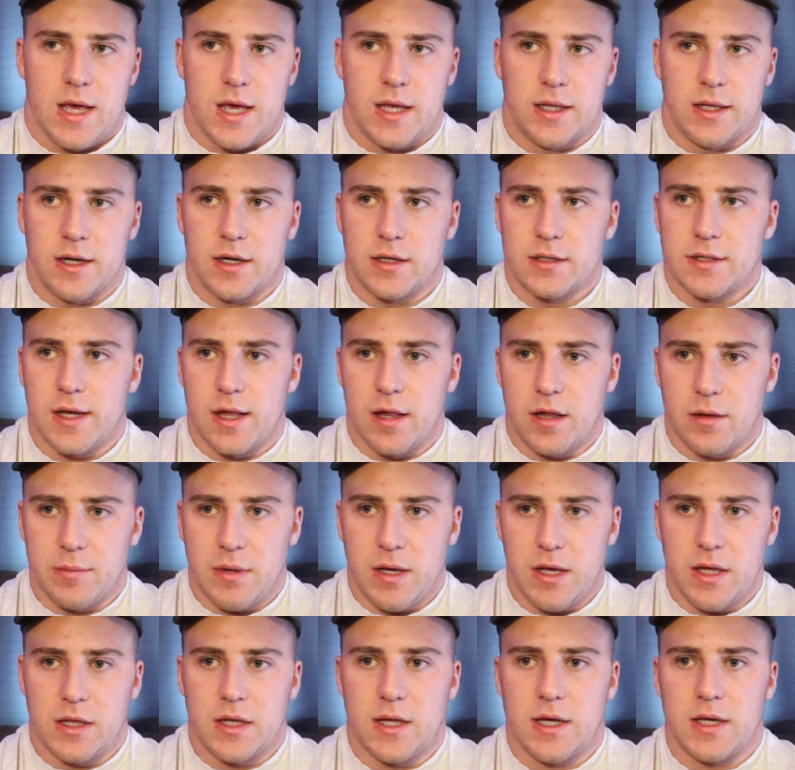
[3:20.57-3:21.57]
And they're telling
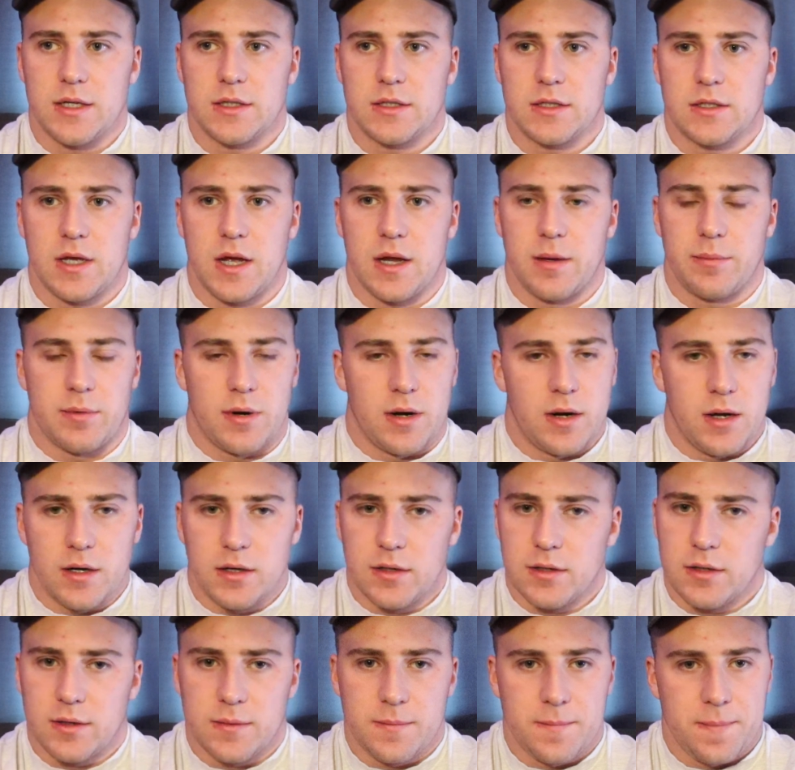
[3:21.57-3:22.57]
me things like,
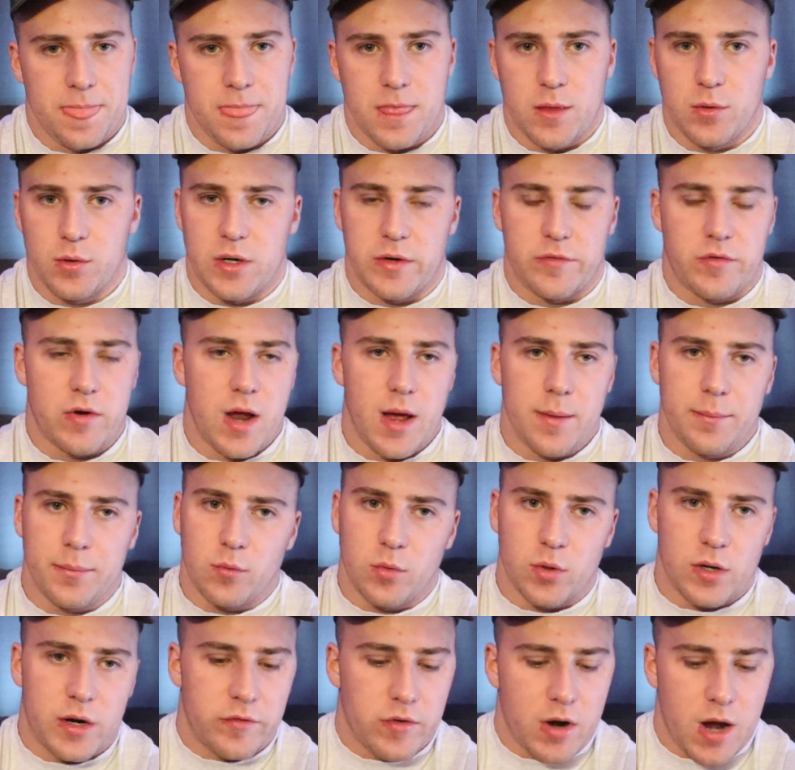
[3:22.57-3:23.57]
bruh,
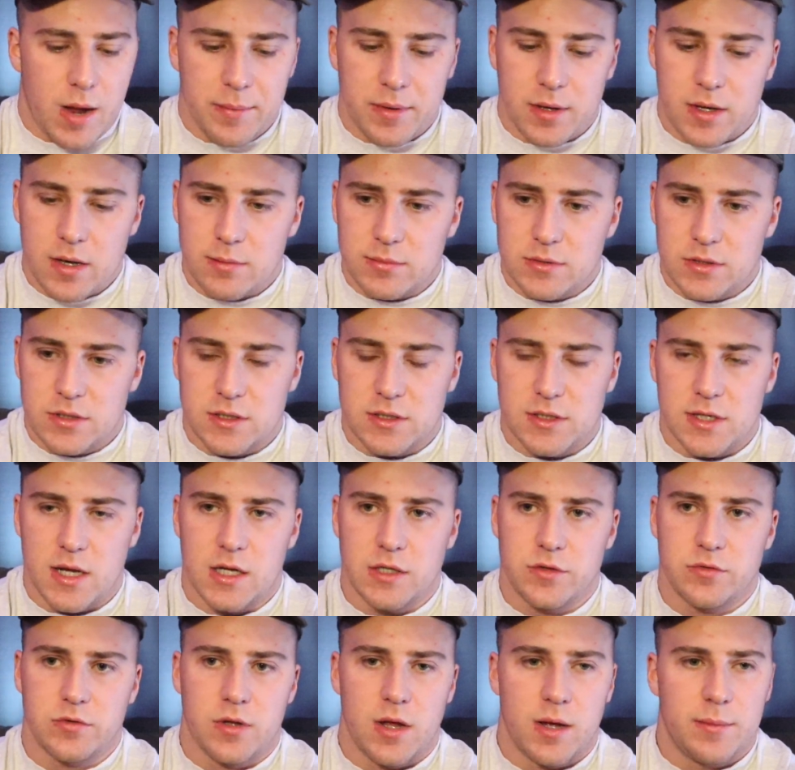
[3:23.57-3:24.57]
whenever I become
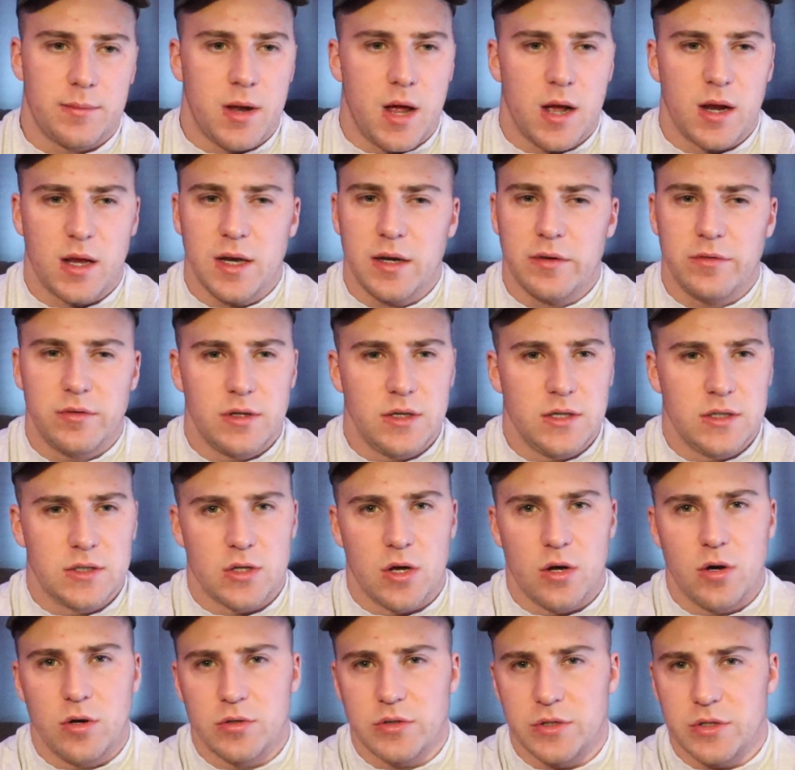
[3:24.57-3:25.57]
successful, I'm not giving these
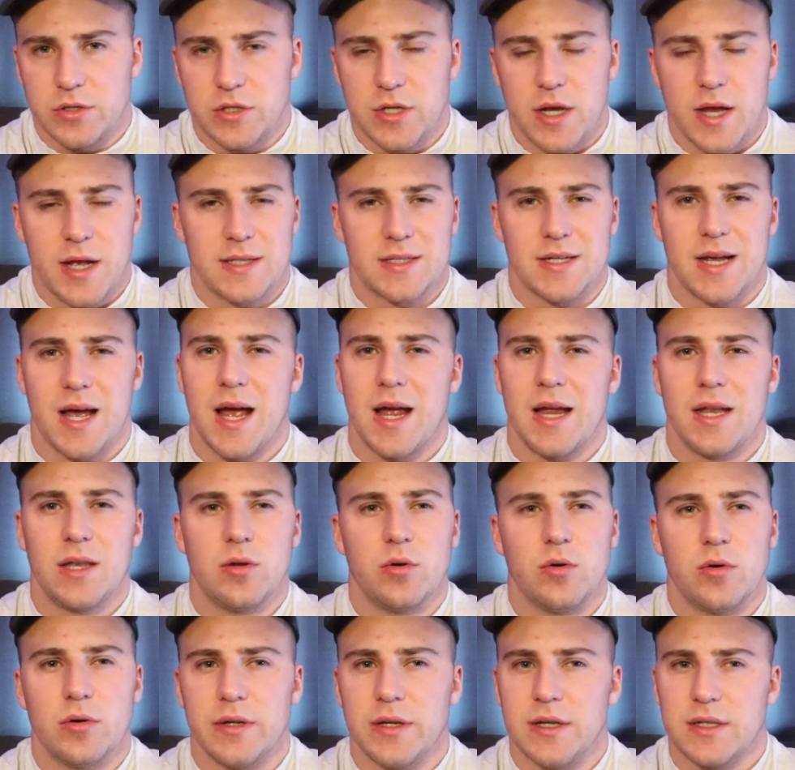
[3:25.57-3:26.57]
hoes a chance. I ain't
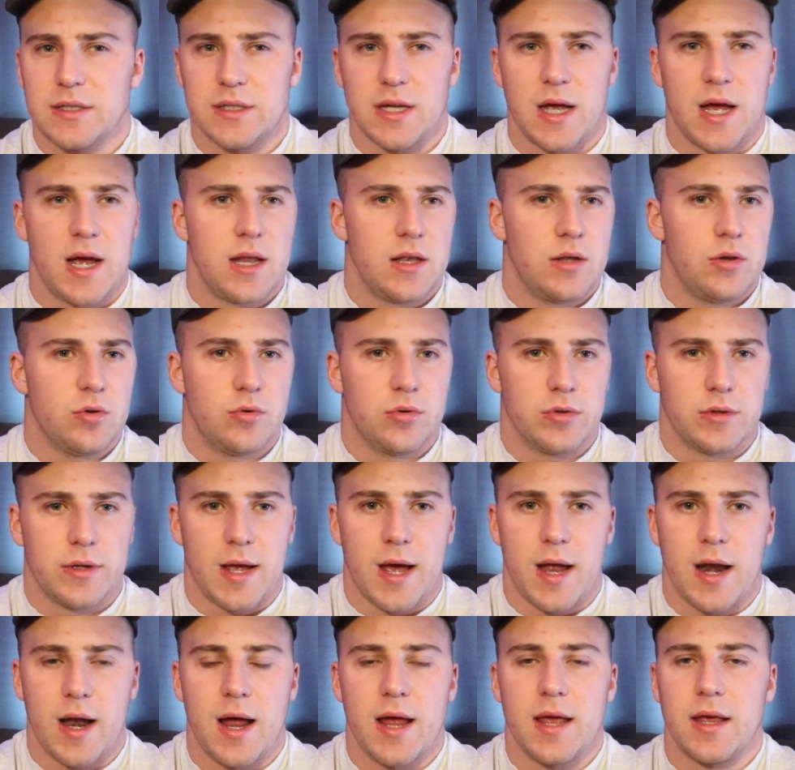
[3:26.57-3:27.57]
doing this, I ain't doing
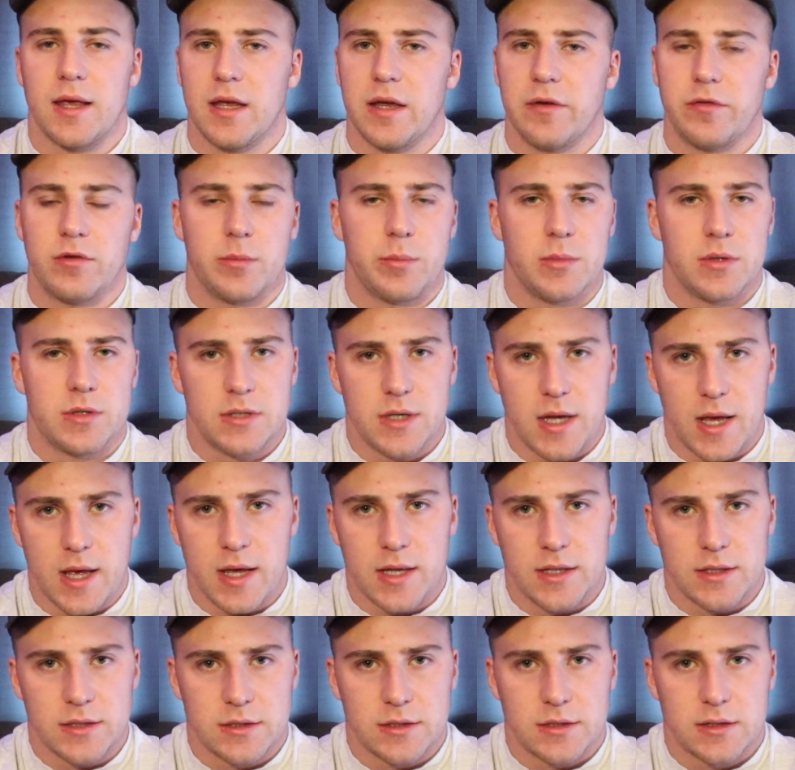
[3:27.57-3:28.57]
that, I ain't giving them a
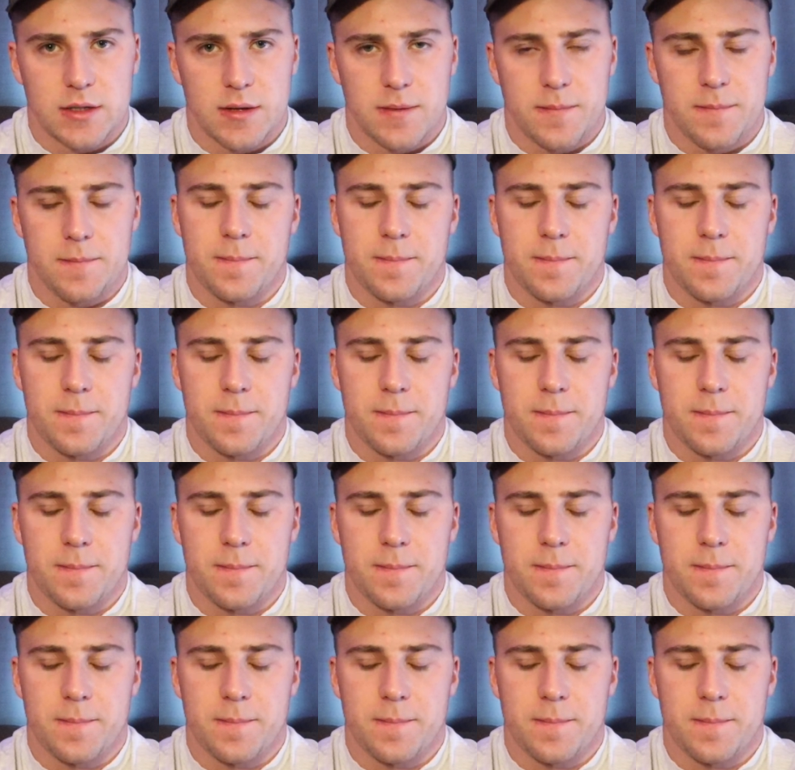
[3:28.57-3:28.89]
chance.